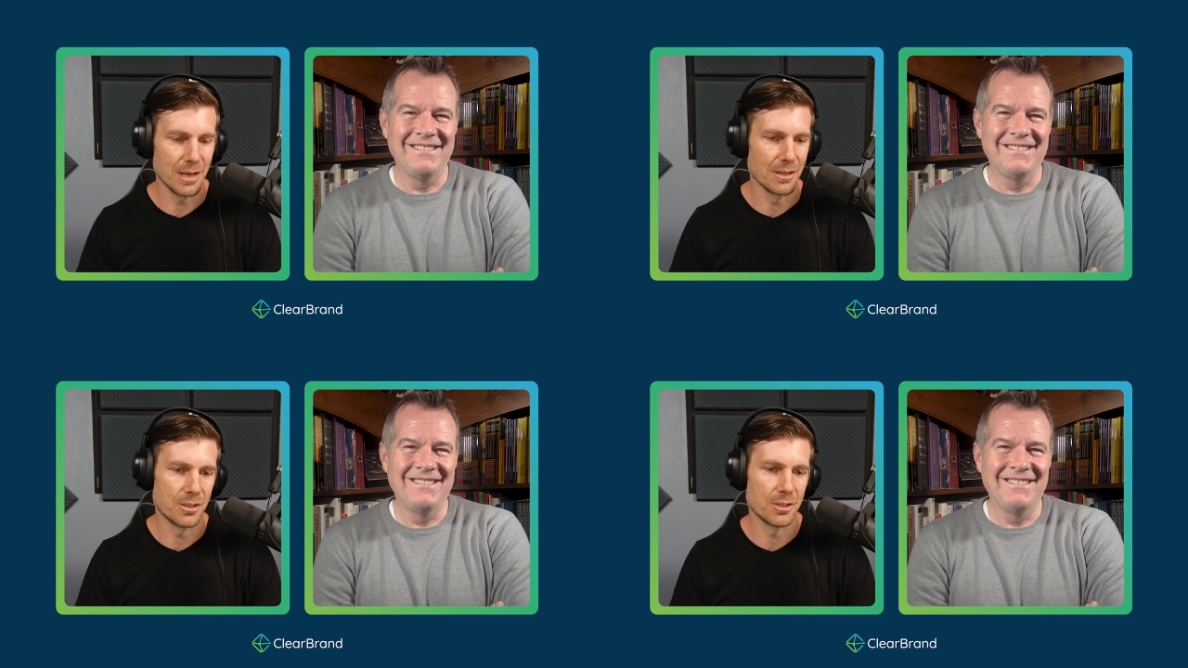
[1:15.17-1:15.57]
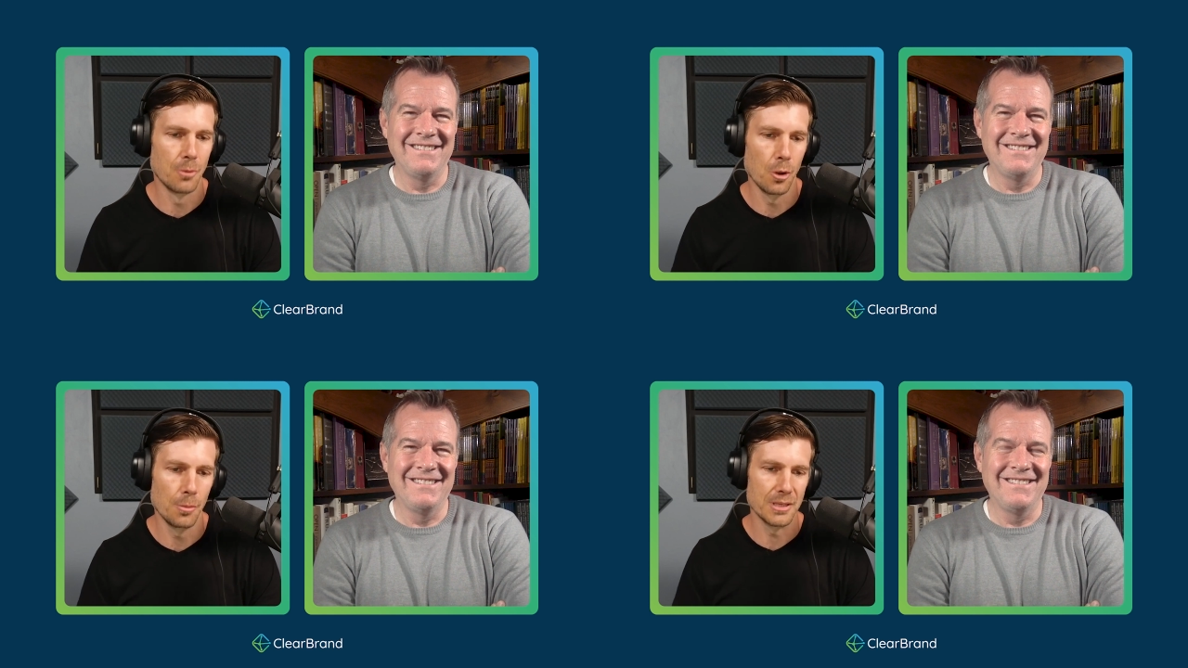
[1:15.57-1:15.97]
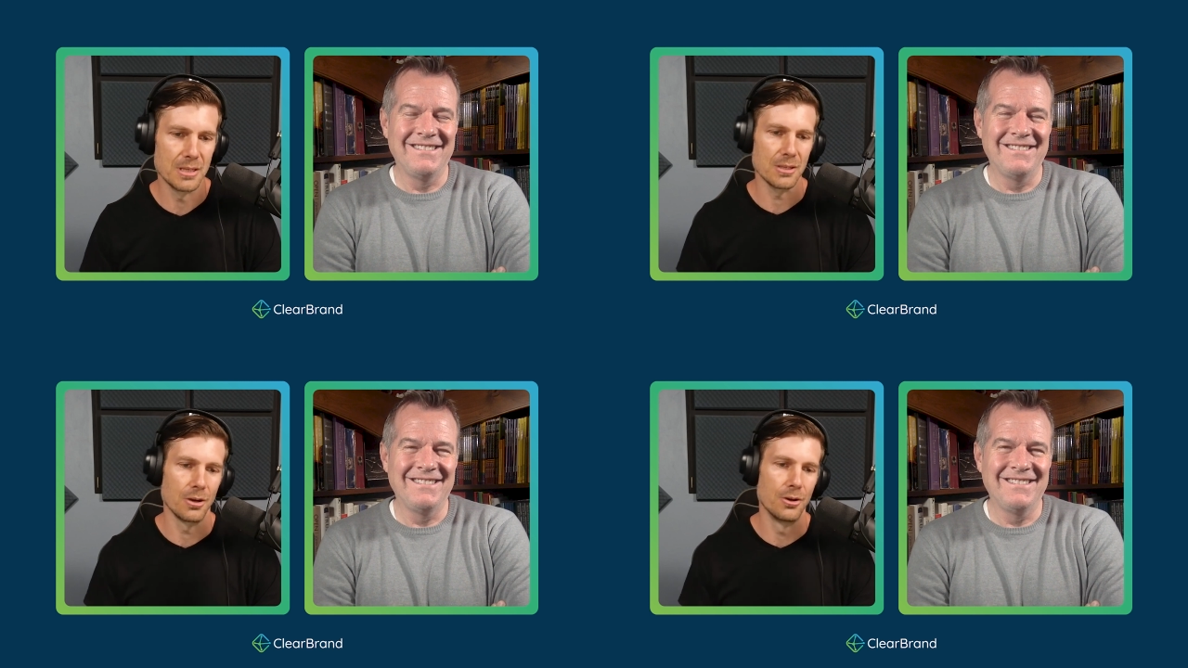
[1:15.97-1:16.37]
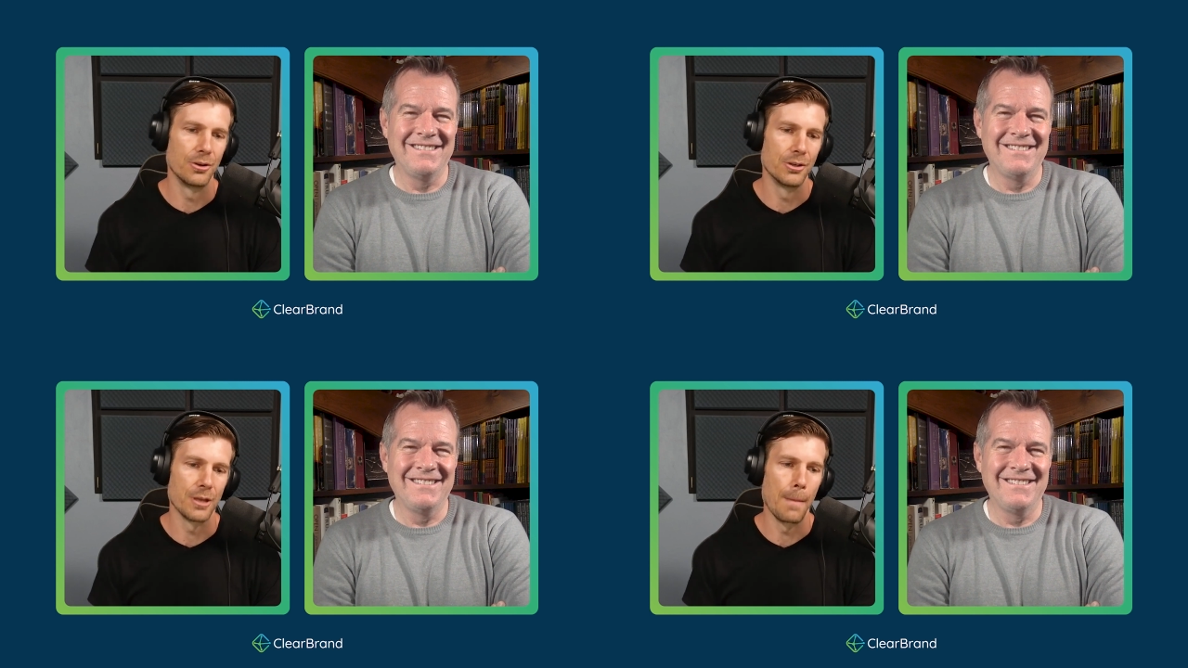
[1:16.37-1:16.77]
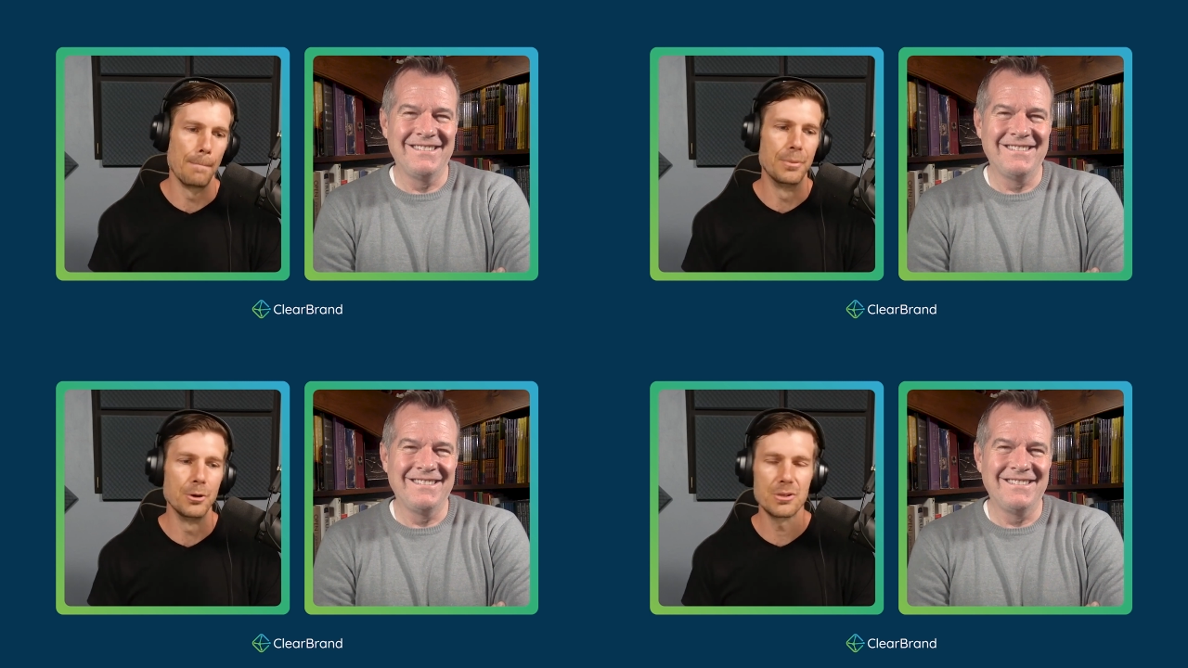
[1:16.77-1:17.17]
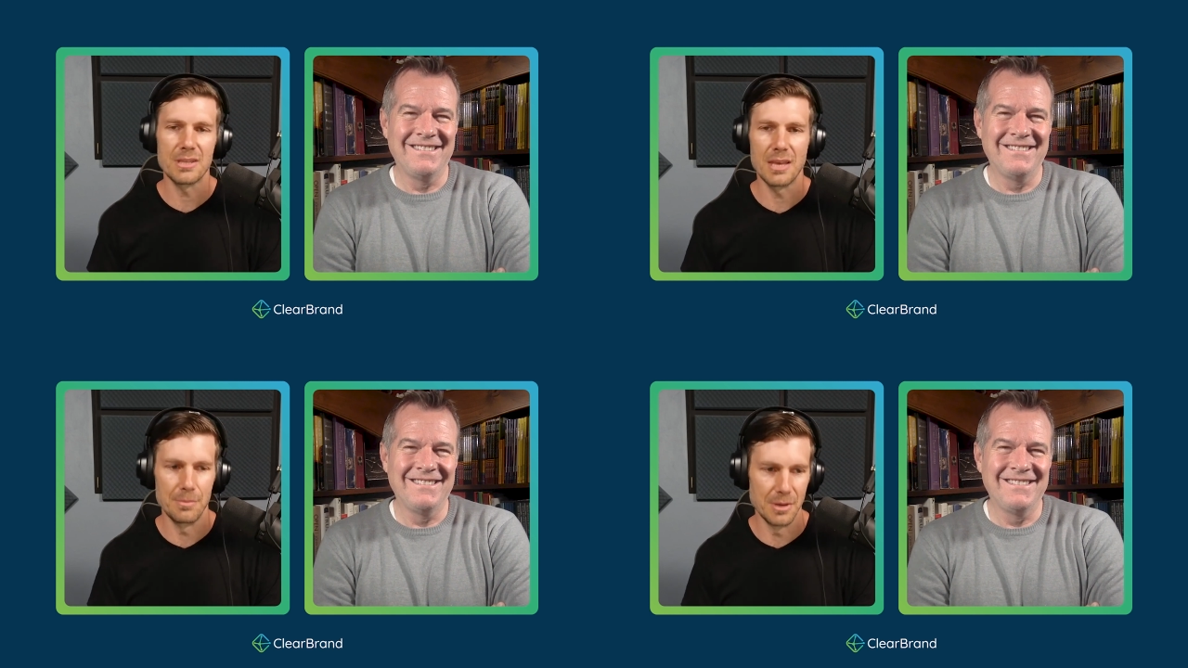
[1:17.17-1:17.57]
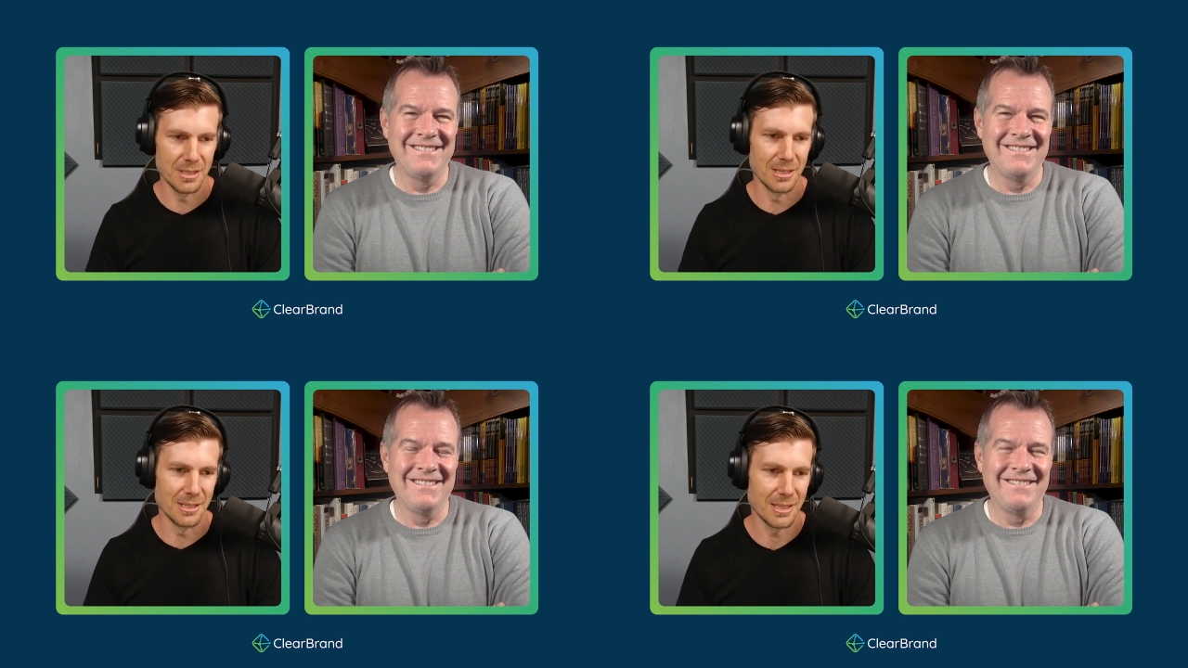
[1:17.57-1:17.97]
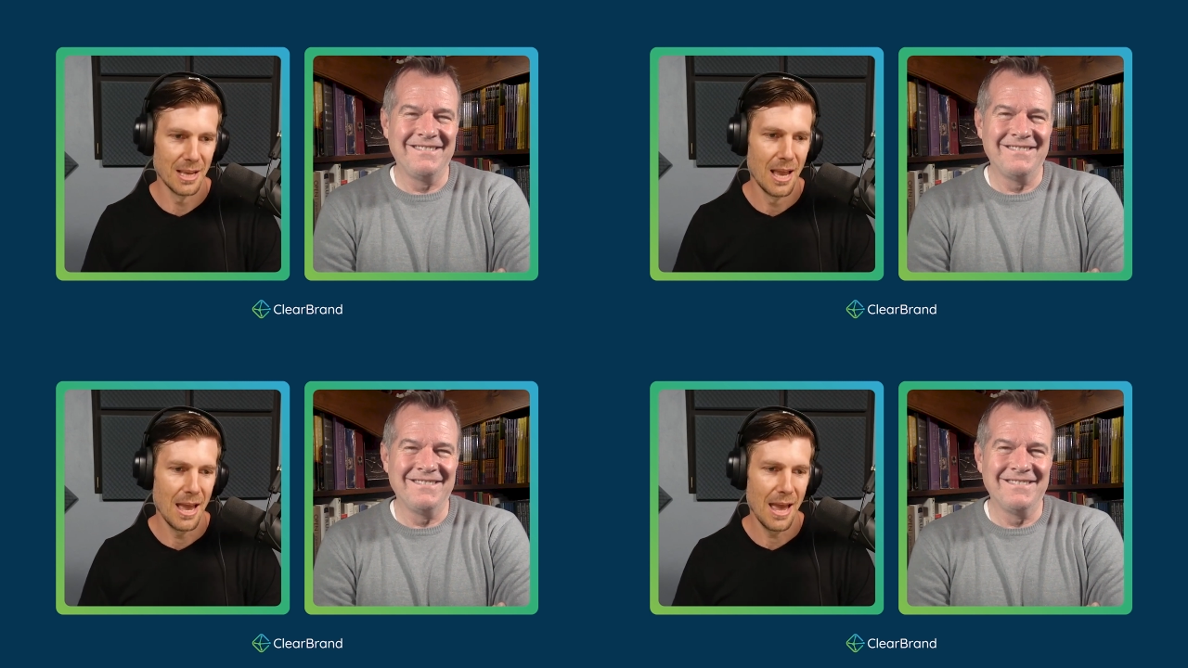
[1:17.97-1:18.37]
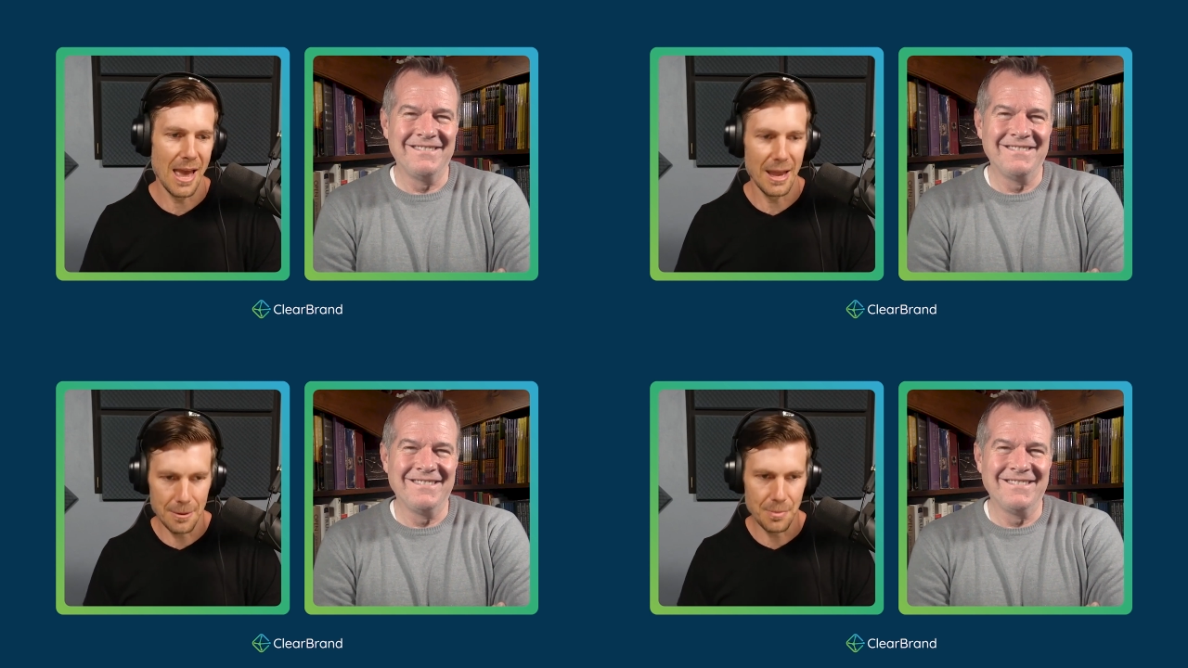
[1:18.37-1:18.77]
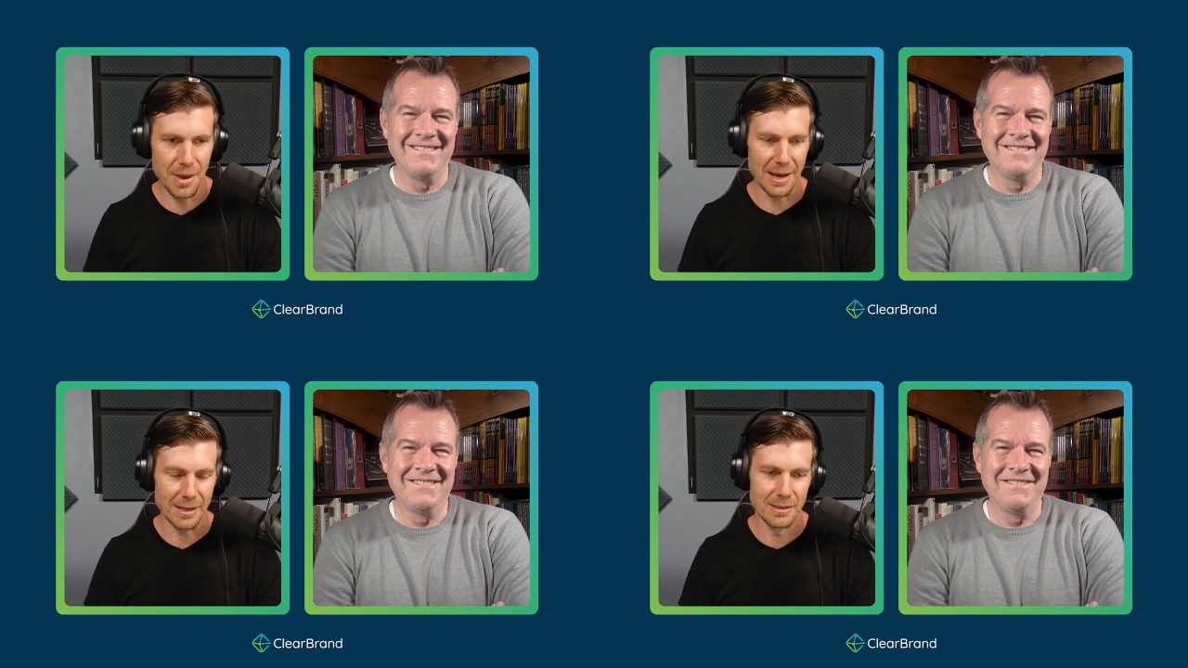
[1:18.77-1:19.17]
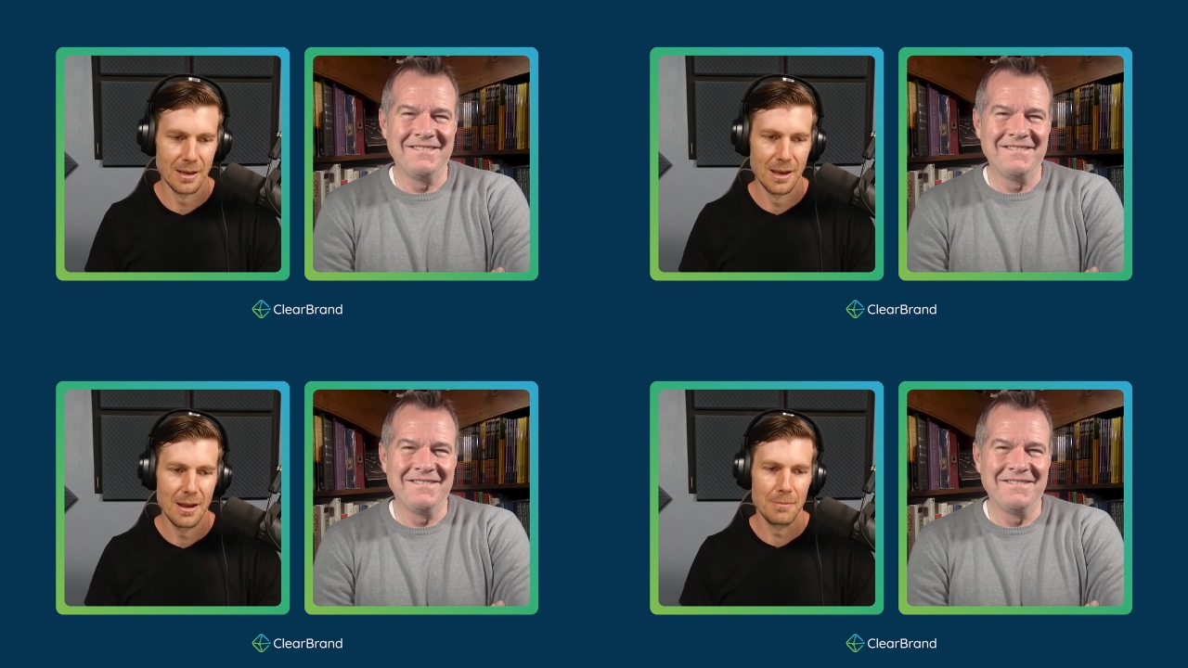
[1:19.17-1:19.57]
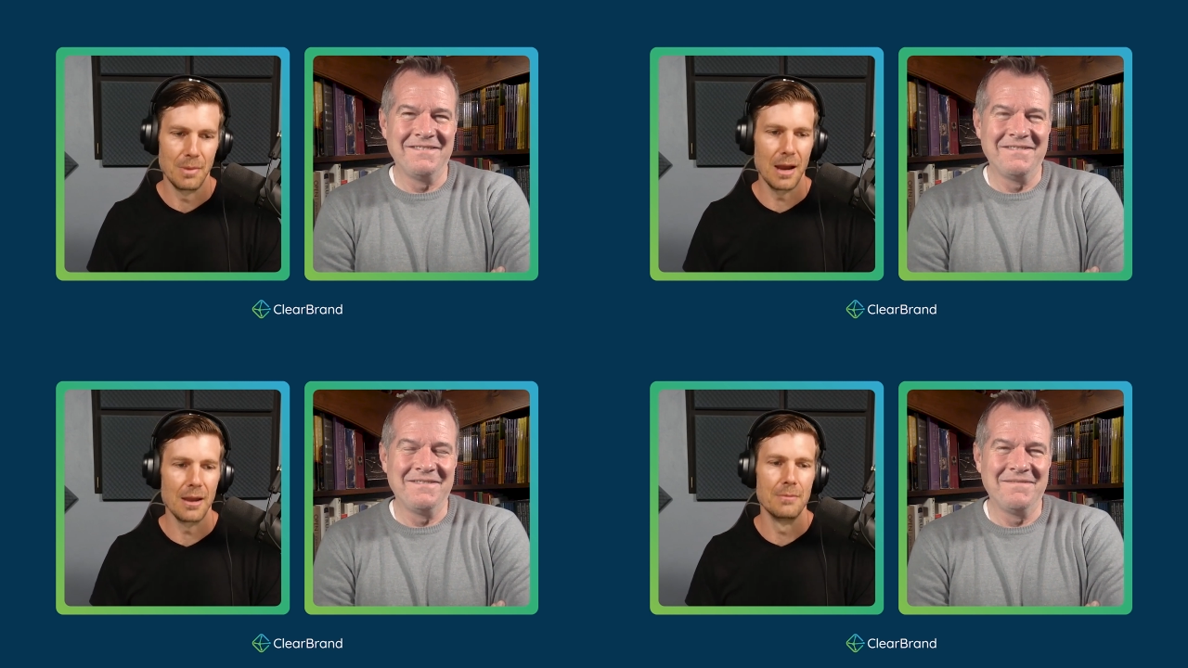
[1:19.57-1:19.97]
Speaker 1: and small business owners boost their business and impact by